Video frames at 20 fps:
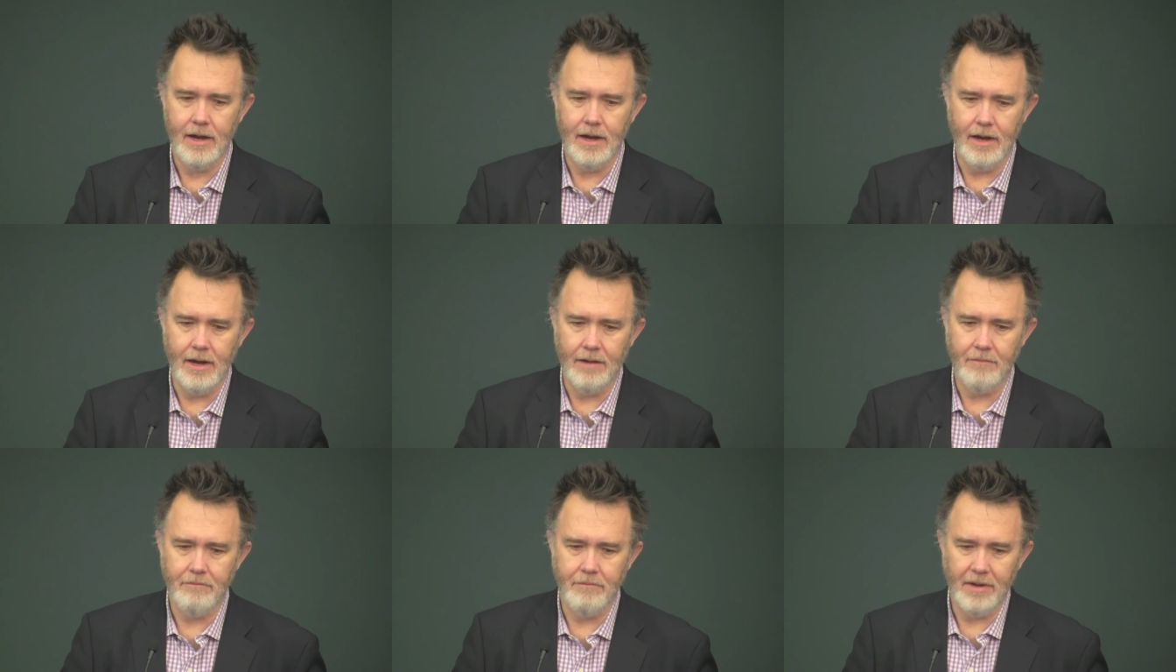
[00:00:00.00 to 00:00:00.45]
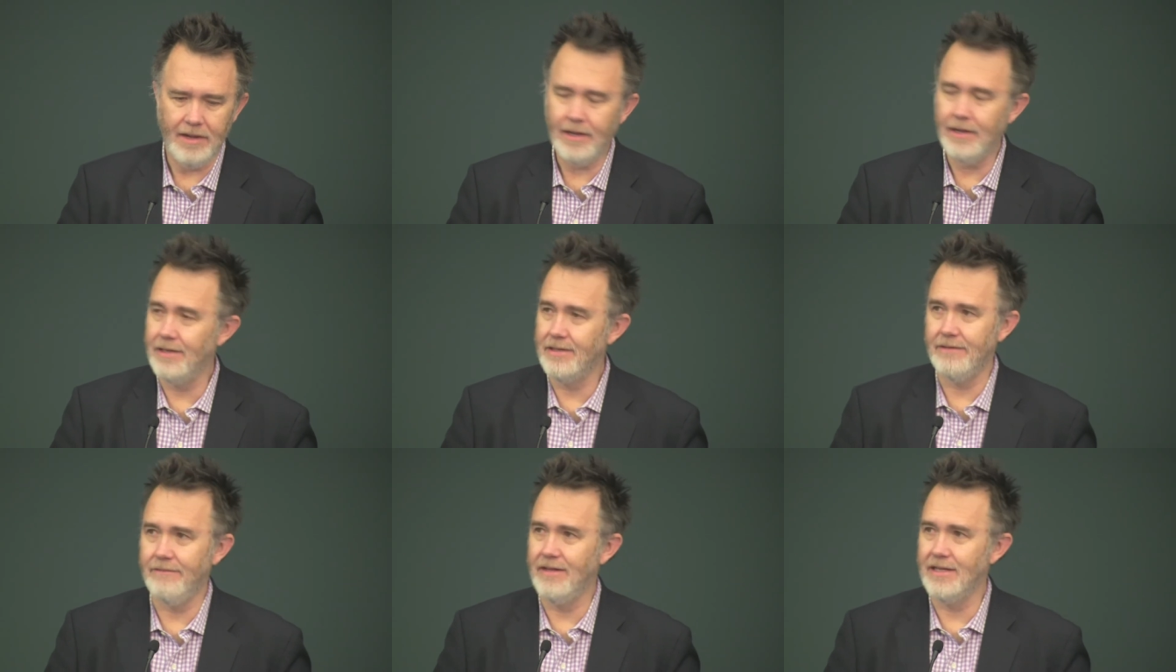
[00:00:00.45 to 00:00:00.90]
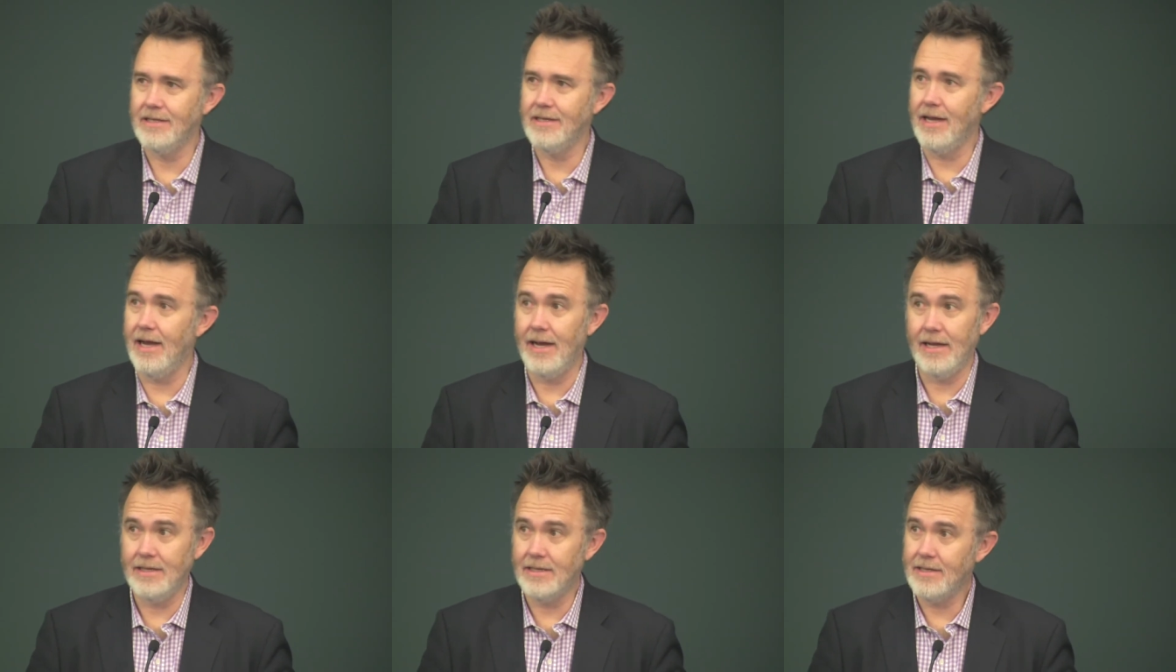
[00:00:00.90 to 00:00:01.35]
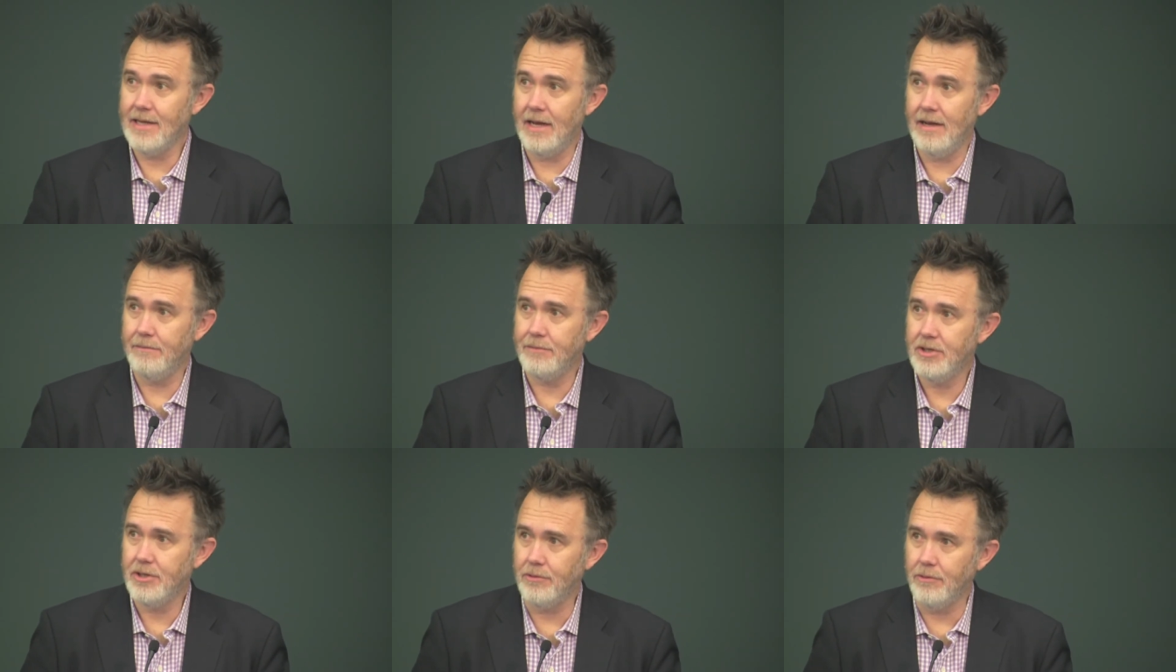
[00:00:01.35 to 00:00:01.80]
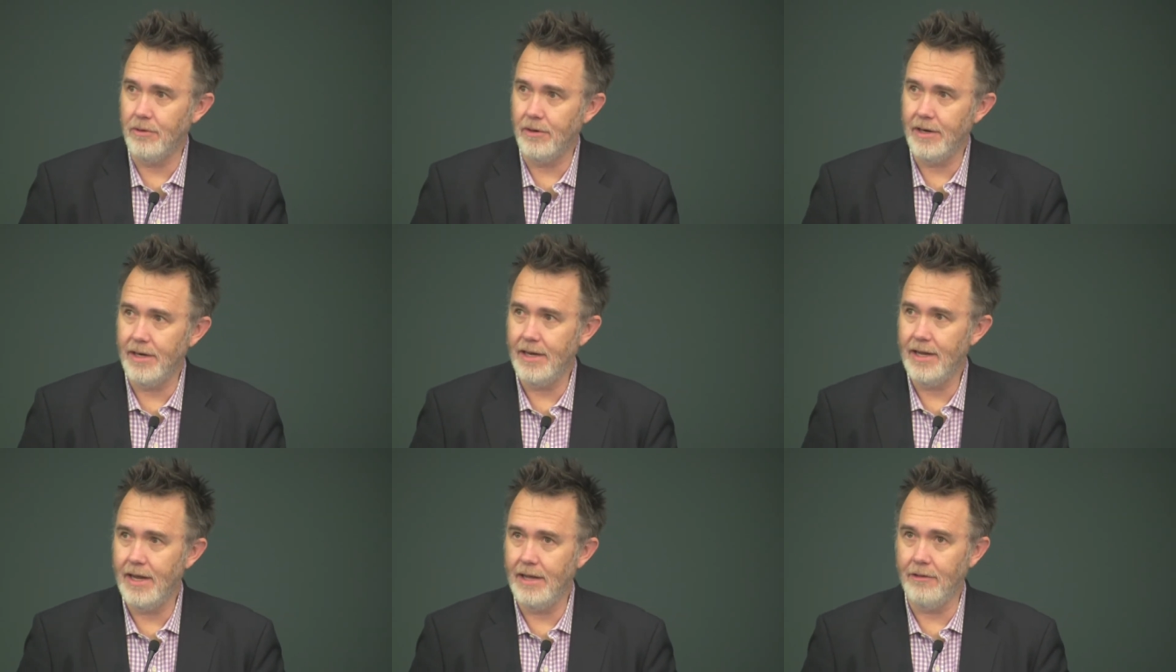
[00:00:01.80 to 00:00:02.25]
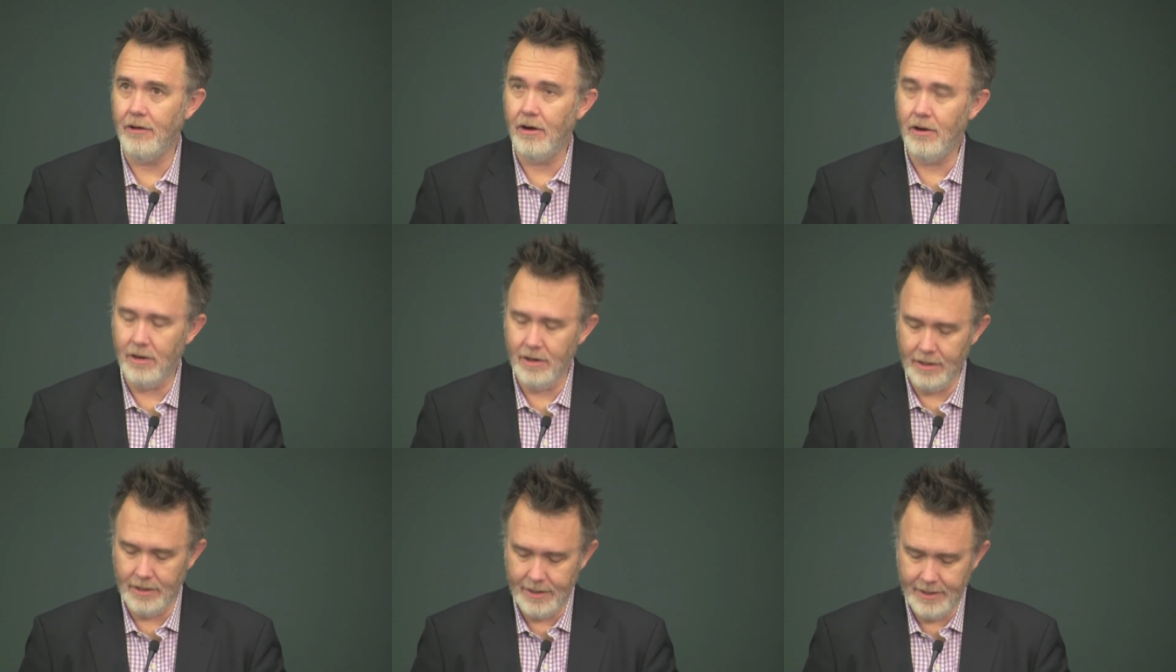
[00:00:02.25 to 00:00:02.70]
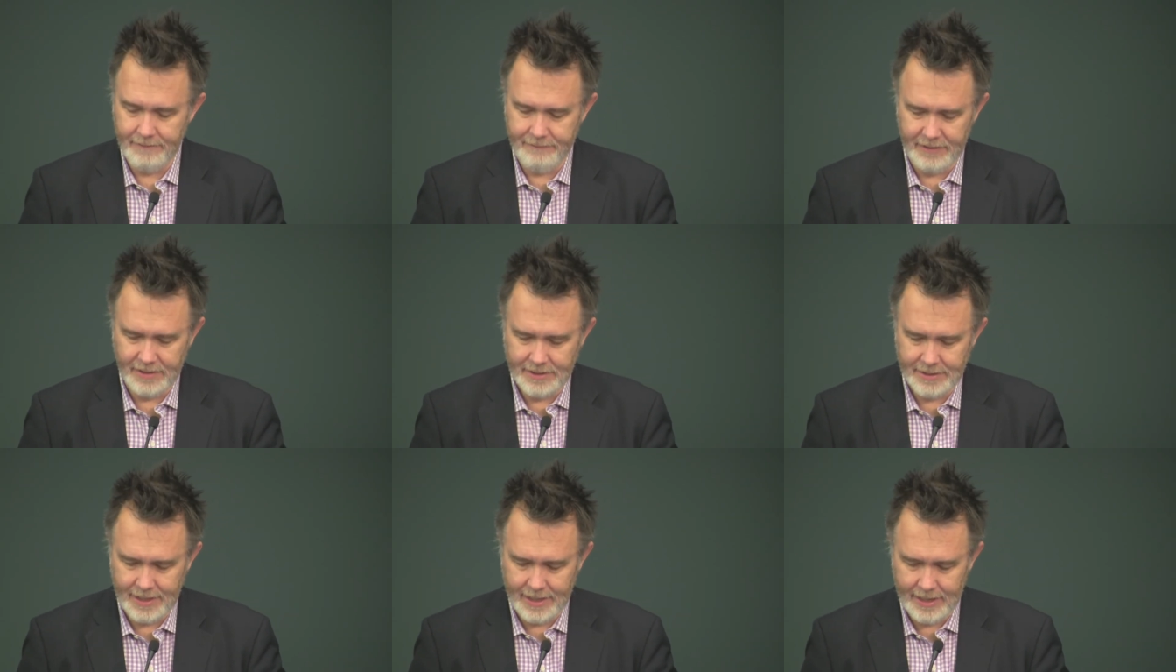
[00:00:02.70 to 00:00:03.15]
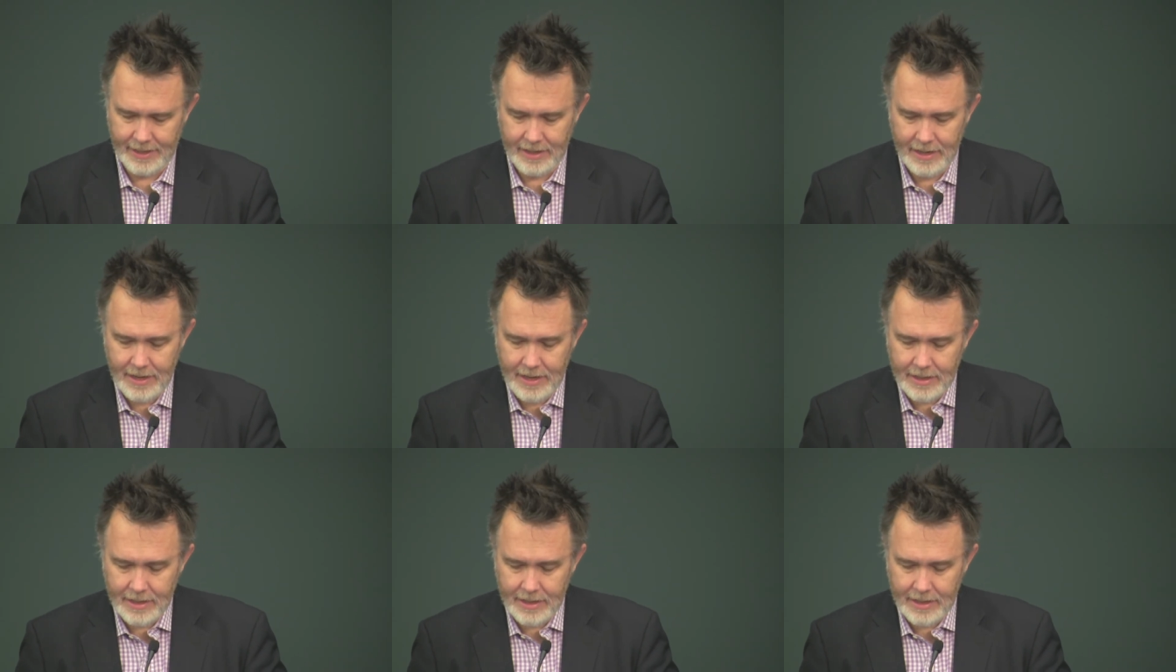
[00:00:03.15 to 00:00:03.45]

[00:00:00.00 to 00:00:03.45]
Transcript: Uh, because of this guy's sob story and the hard life he's had.